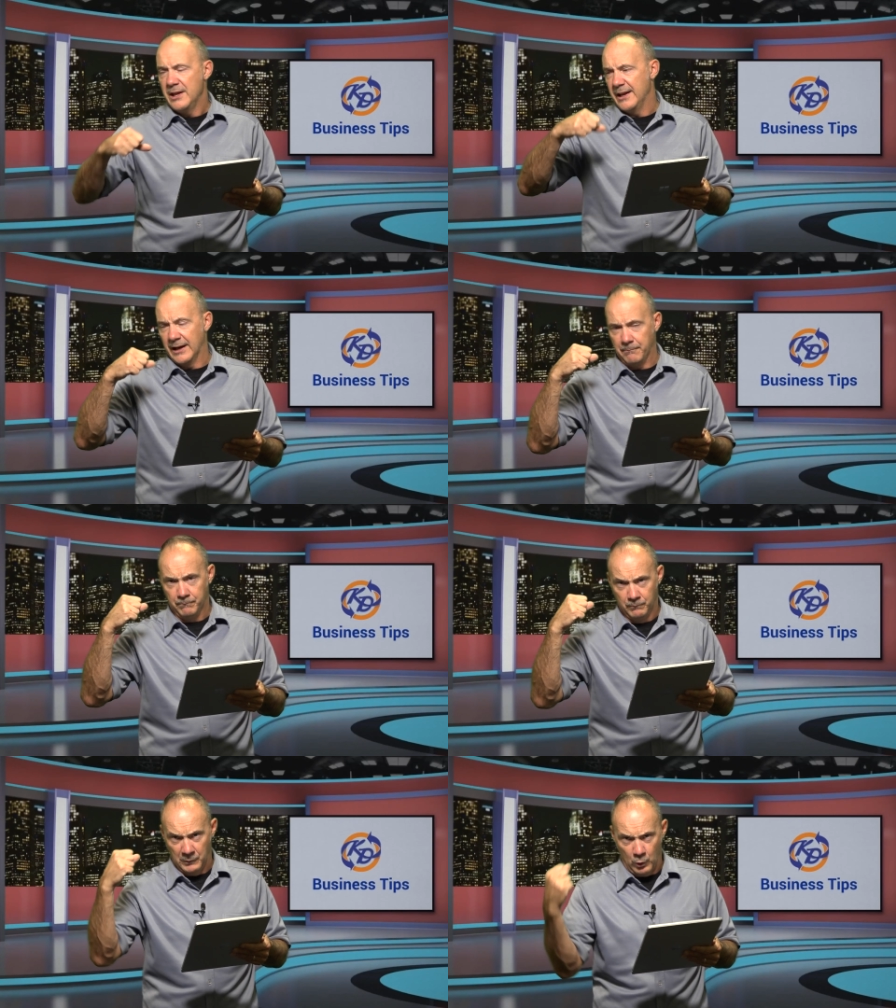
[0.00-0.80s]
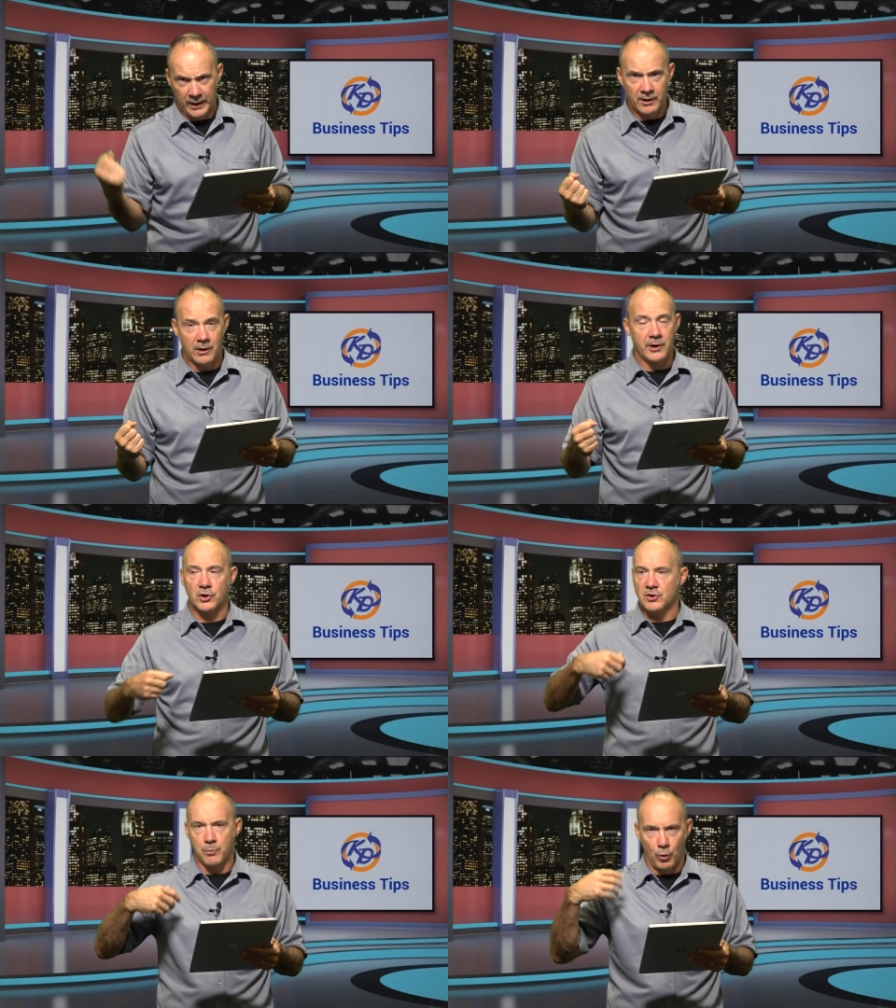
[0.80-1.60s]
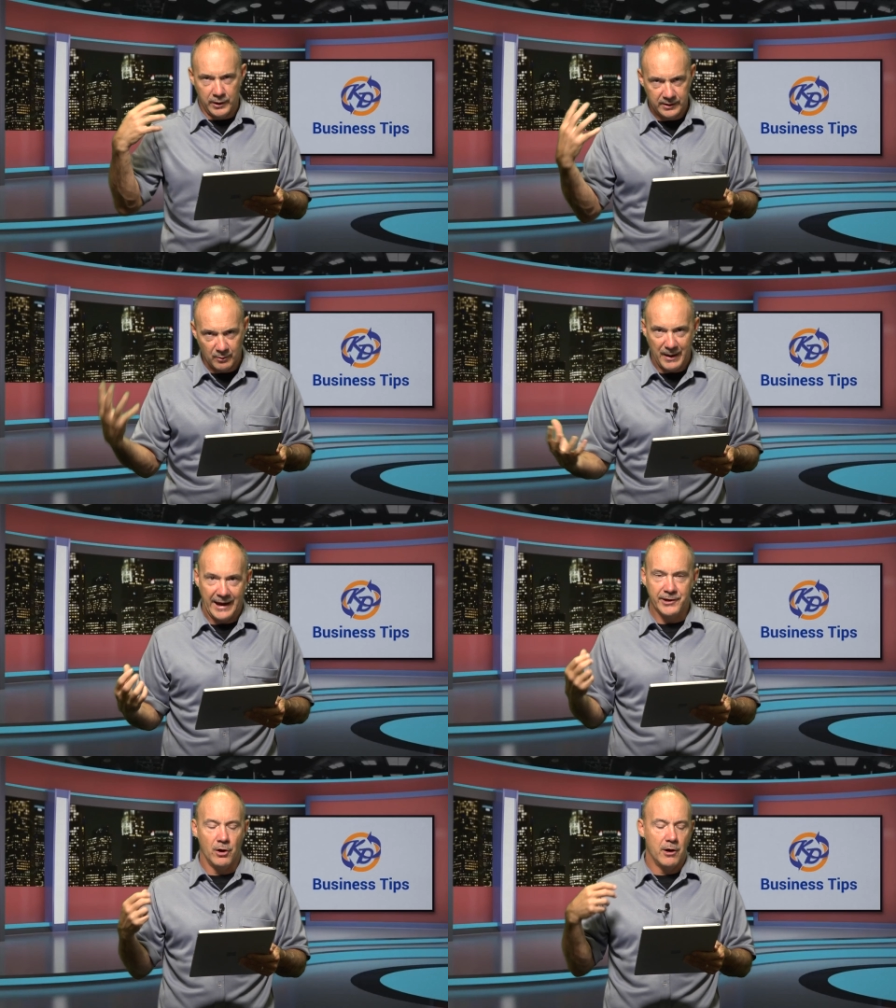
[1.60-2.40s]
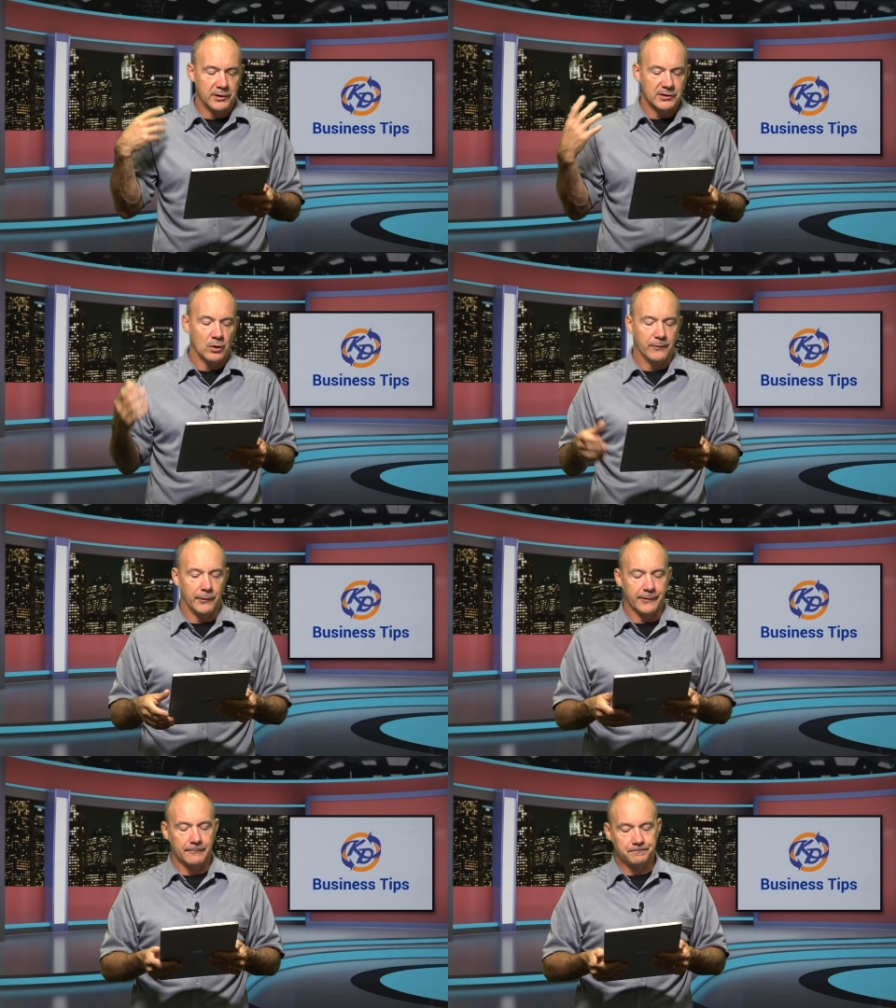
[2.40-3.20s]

You get it quicker. You're supporting your backyard and so forth.